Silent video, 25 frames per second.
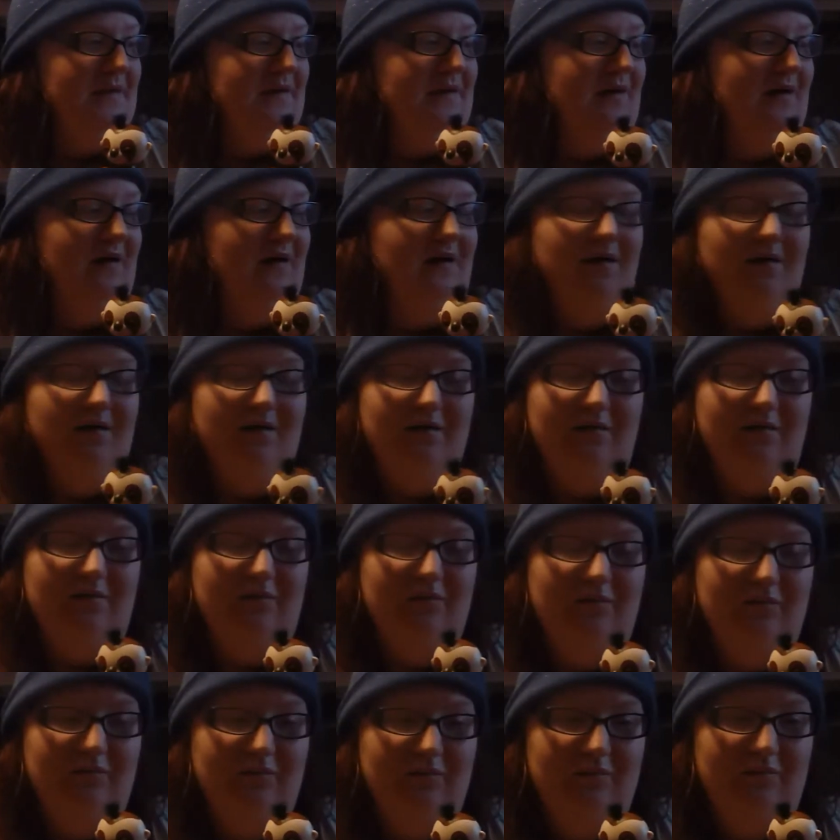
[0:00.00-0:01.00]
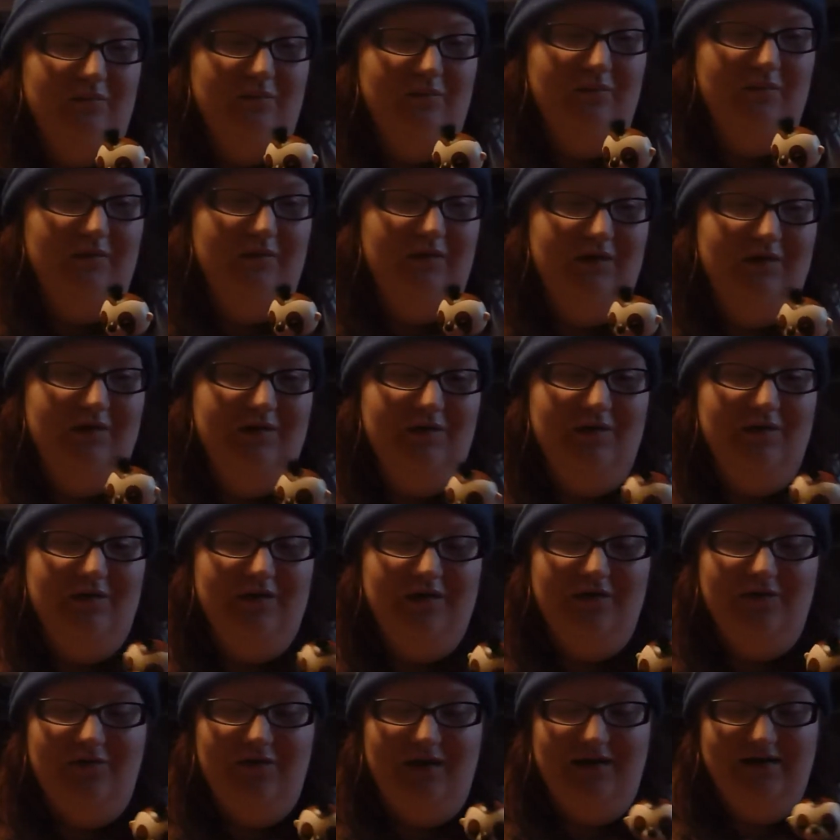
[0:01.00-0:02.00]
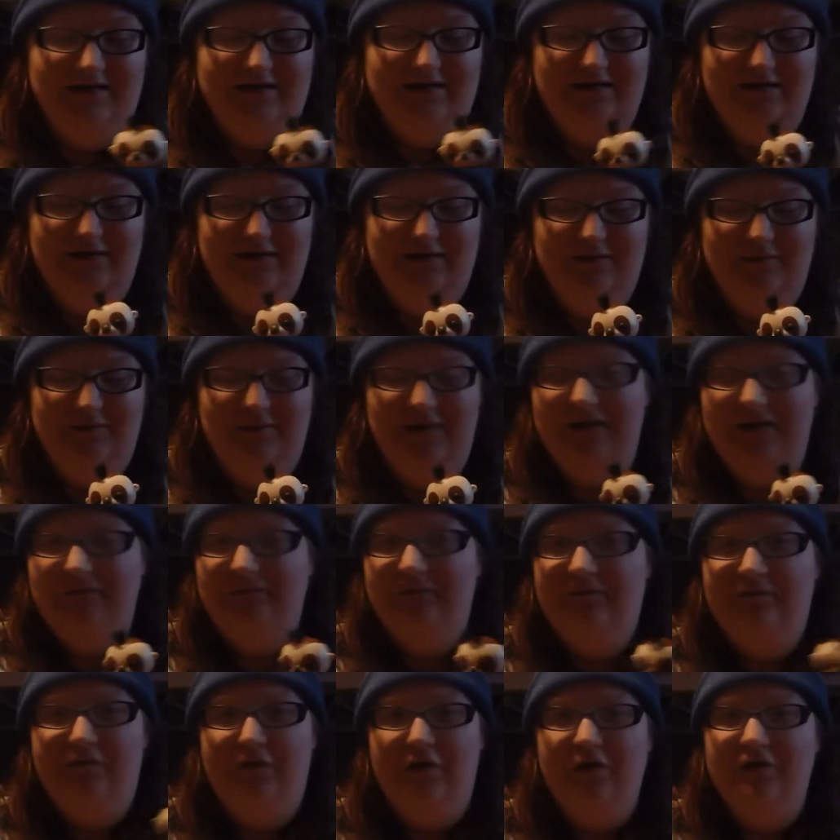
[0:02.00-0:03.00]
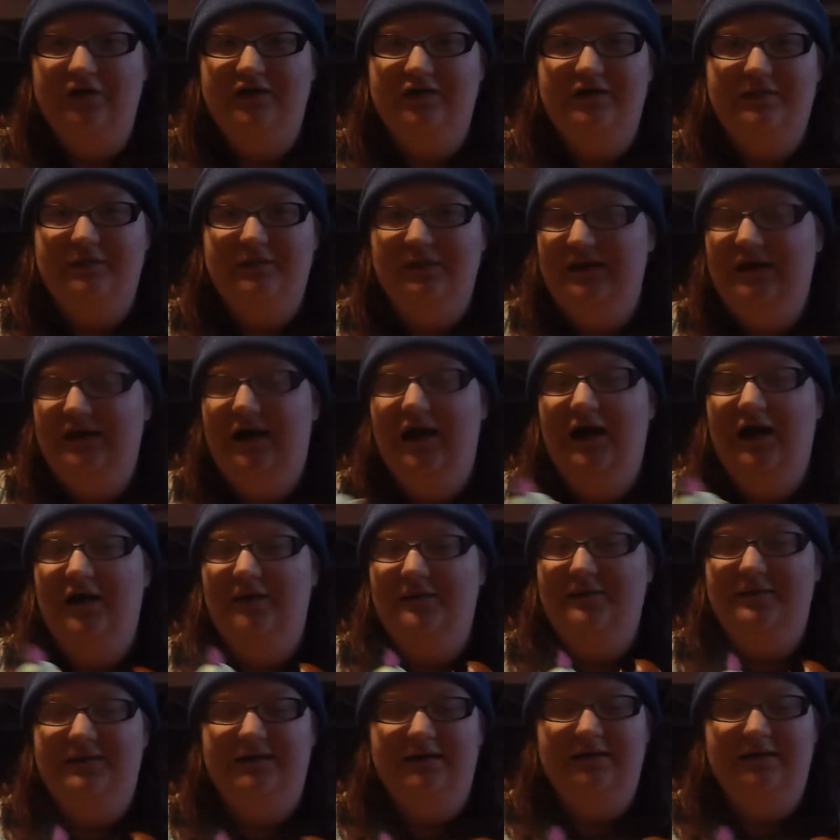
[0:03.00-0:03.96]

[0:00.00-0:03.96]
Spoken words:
They only interact and you can make them fart so many times.